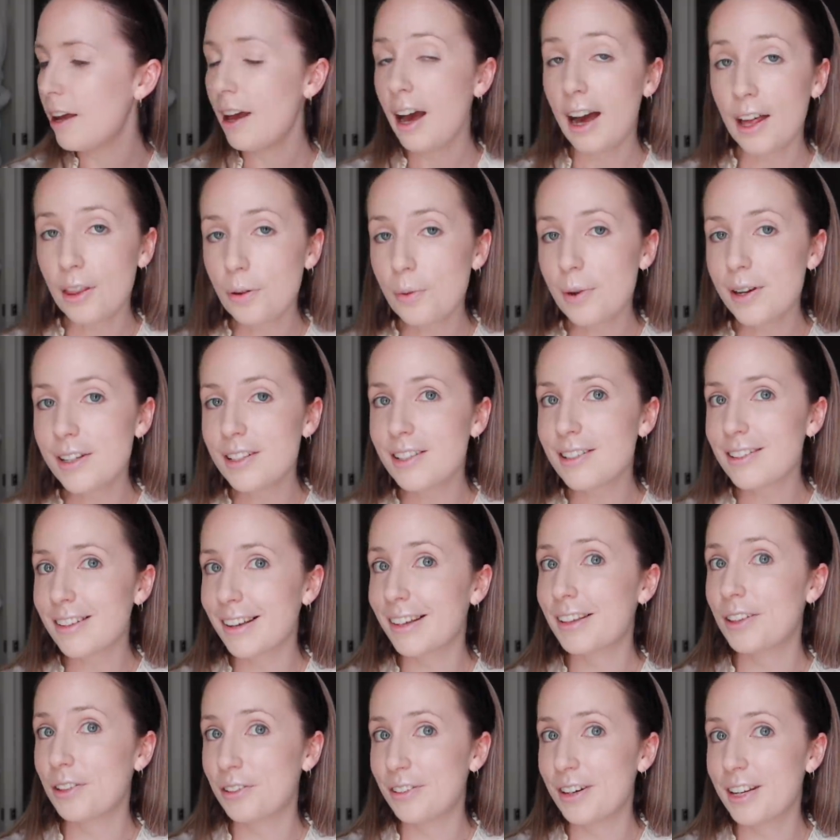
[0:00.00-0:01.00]
Otherwise it's
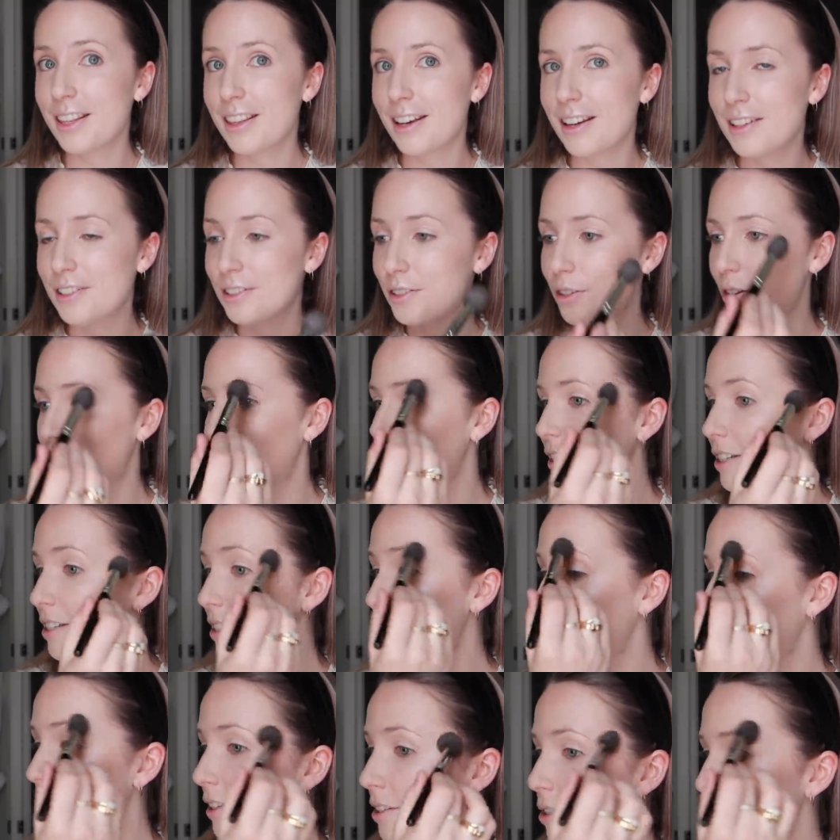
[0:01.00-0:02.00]
like three thousand dollars,
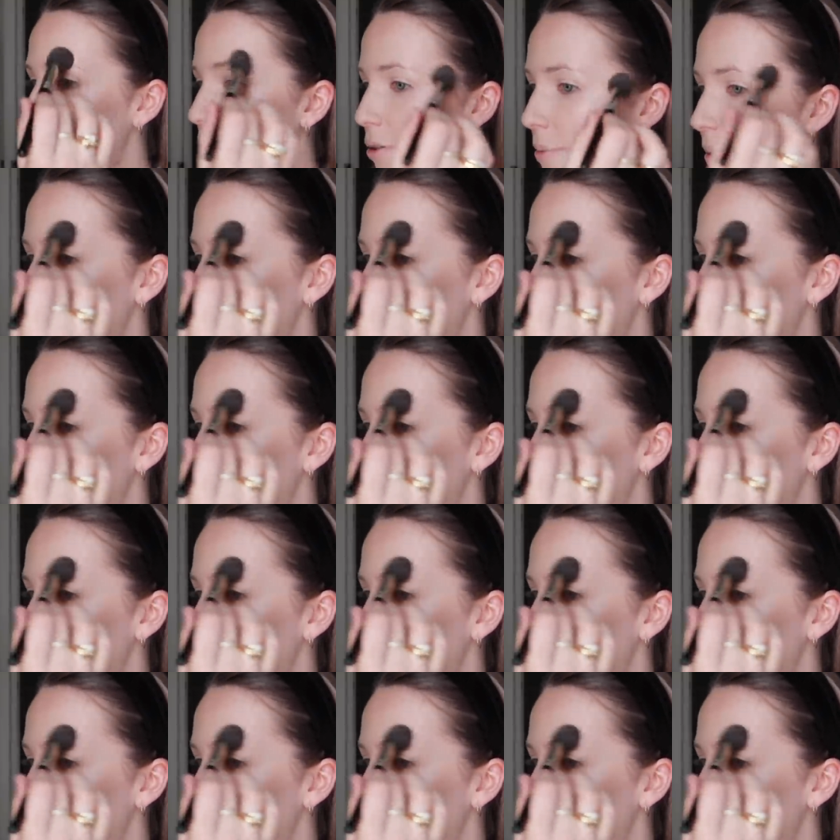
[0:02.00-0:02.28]
like it's so